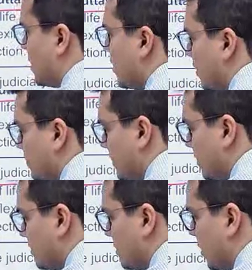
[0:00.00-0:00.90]
this
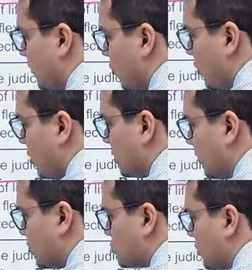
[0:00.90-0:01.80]
term you are not supposed
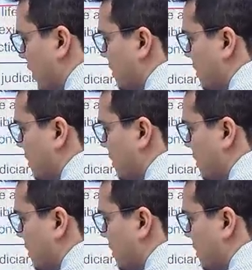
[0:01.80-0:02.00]
to write.